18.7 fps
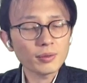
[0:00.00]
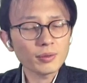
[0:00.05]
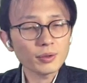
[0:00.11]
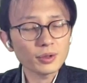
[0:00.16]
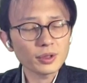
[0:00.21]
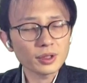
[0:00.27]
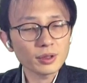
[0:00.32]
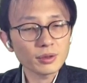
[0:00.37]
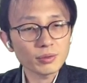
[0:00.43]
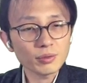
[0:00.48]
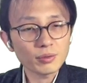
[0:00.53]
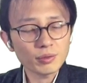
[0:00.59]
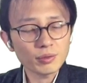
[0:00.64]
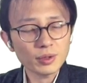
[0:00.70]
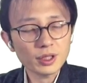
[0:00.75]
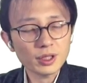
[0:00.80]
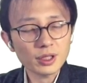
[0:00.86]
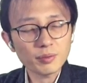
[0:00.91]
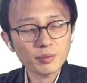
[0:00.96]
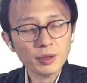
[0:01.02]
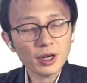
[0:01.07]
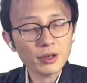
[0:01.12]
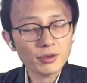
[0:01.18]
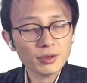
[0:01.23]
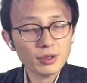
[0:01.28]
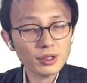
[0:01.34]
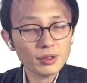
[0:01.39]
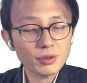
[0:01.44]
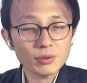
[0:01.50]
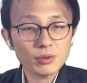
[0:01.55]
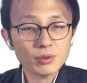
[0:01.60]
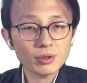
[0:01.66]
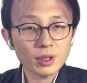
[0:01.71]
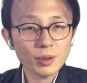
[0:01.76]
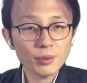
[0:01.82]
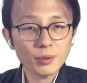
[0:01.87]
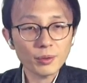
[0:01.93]
for which value is
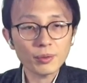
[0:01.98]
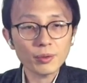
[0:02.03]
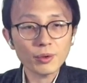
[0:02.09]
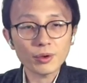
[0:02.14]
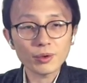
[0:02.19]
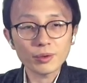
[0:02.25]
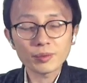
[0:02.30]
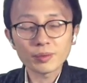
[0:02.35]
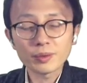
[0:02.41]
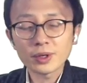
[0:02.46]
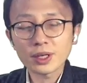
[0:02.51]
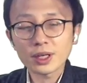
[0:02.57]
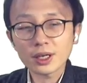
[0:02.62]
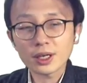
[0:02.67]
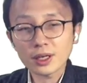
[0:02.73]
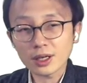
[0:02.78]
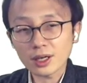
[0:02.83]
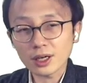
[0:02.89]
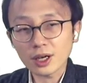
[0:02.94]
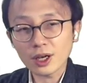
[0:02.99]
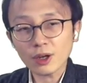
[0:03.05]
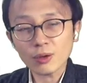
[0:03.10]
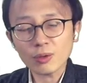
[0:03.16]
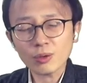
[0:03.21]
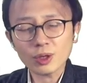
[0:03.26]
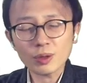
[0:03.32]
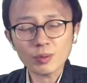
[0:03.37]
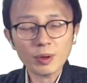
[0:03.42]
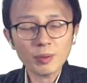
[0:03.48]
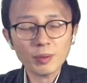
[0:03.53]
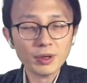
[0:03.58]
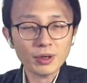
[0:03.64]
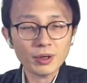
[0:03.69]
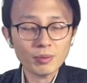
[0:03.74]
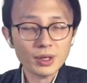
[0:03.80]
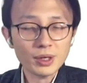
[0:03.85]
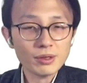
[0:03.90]
suitable for LUT
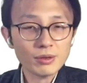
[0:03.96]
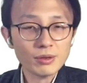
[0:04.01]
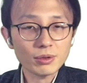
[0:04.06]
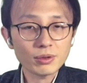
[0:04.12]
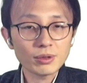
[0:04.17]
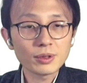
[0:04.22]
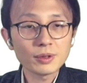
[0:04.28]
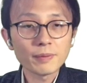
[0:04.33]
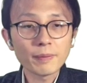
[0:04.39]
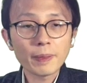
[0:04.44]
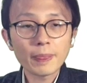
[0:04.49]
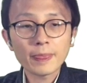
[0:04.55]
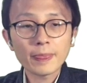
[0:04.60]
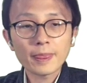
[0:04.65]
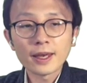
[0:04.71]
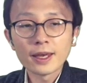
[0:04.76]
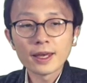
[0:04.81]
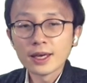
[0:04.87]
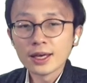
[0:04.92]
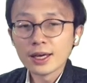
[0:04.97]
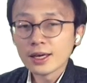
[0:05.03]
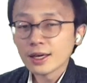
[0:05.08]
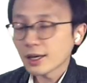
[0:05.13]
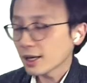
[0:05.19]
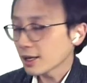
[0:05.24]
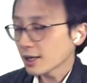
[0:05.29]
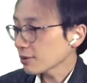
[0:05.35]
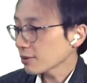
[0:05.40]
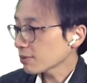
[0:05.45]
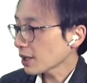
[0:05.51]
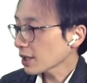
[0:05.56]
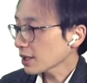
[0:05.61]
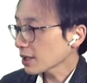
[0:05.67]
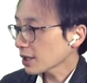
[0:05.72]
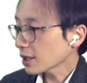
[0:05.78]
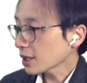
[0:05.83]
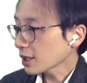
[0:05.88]
mapping methods. And
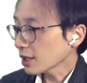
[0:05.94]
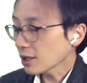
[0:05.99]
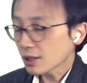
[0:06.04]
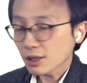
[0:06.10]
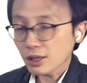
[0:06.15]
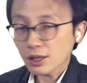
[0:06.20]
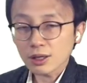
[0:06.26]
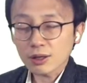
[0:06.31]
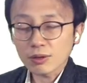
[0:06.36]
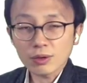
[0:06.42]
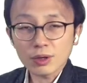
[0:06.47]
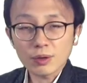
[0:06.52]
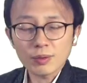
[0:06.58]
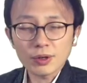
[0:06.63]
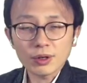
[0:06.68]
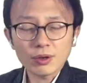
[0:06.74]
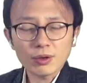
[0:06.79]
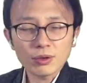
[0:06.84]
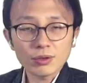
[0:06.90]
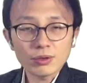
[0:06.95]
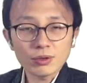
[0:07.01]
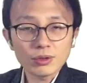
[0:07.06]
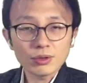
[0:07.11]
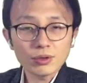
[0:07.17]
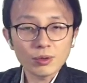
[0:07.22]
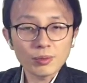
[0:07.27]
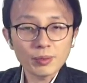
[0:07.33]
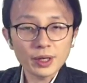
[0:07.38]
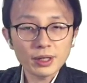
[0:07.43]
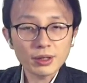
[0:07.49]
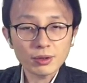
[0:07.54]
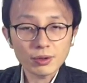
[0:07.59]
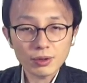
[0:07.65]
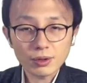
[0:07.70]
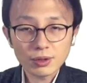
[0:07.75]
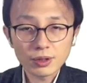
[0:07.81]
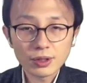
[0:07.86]
finally, we will conclude on my
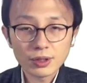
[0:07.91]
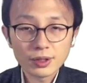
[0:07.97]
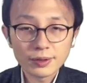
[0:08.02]
talk.